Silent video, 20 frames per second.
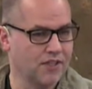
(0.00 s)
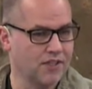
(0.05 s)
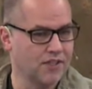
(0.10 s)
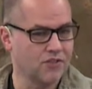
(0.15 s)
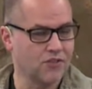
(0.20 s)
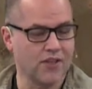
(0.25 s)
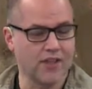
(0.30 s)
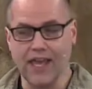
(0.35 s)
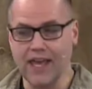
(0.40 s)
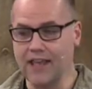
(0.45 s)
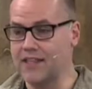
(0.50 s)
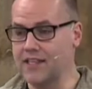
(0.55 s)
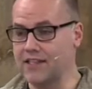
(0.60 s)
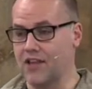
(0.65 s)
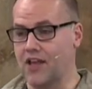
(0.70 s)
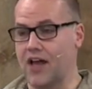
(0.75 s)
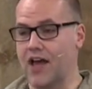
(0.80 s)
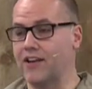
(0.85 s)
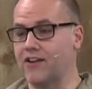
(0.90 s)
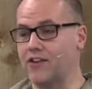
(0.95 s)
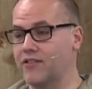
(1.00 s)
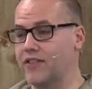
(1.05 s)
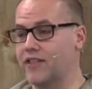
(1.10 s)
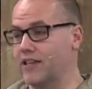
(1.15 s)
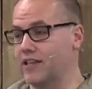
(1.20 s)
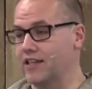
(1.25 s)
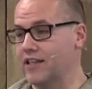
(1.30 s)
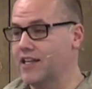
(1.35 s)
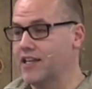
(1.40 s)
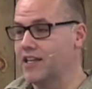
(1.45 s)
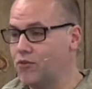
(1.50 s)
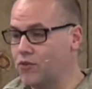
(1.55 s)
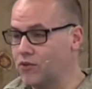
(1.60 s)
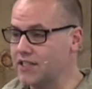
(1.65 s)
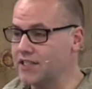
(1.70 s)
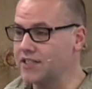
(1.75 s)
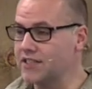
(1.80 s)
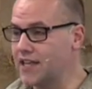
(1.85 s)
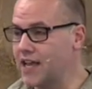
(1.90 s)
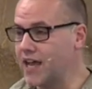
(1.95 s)
So they had this idol that was
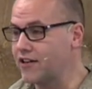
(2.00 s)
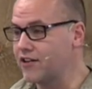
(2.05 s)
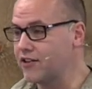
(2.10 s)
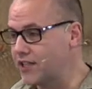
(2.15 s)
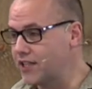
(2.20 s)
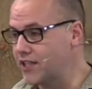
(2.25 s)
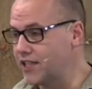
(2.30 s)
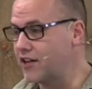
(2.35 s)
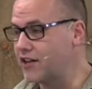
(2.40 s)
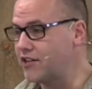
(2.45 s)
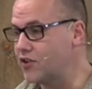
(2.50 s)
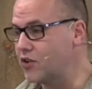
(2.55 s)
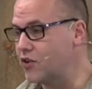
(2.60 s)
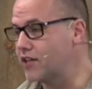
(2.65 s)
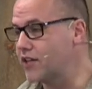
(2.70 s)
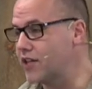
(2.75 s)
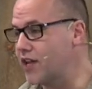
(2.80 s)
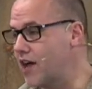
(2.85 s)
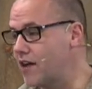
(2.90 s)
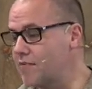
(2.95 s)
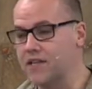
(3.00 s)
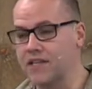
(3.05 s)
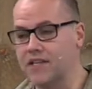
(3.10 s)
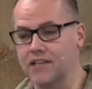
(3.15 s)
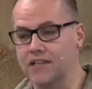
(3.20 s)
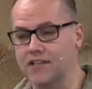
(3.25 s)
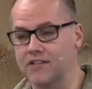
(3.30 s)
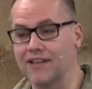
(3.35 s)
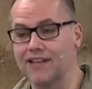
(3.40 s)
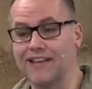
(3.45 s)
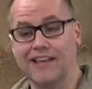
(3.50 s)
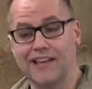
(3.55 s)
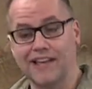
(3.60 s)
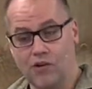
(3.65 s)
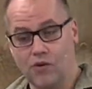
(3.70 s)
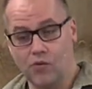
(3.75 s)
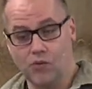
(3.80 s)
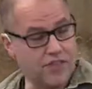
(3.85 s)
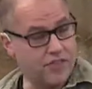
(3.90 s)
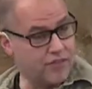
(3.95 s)
entitled the unknown God, because
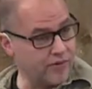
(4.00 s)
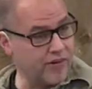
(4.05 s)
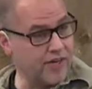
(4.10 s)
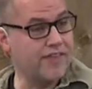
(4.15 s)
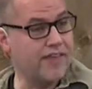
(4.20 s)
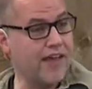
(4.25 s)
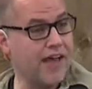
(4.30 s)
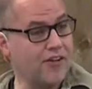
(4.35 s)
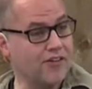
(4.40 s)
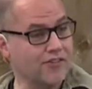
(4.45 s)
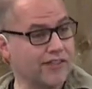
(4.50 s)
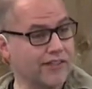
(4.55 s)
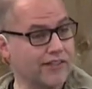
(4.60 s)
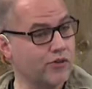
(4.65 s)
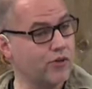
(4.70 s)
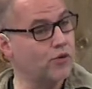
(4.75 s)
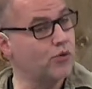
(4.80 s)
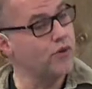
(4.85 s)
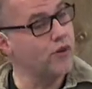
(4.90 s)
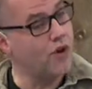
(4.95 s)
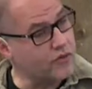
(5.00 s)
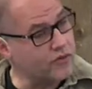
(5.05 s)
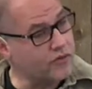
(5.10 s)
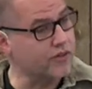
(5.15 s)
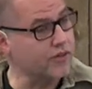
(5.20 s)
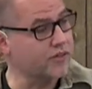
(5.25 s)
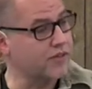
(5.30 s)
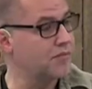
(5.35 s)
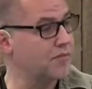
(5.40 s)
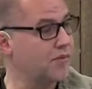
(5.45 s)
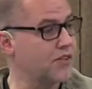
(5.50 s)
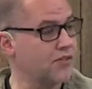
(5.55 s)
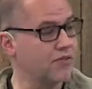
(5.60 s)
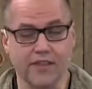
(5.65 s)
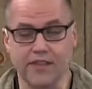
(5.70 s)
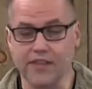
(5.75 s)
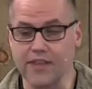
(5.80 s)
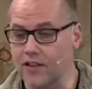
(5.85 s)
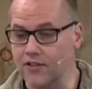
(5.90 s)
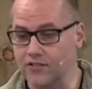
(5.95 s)
with 3,000, who knows, there could be
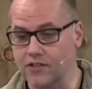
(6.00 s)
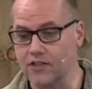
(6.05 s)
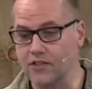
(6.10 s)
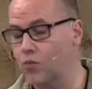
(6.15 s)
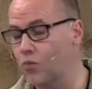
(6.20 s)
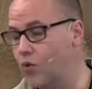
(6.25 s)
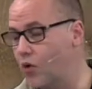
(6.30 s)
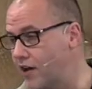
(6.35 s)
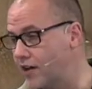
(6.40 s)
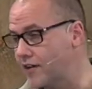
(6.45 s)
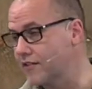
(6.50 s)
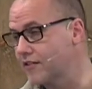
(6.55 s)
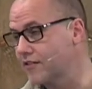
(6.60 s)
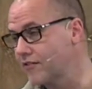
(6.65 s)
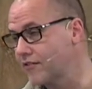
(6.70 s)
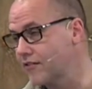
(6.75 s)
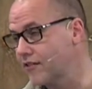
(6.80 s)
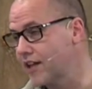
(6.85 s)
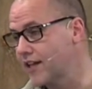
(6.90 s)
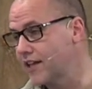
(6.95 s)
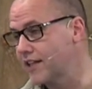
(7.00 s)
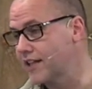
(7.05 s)
3,001, right?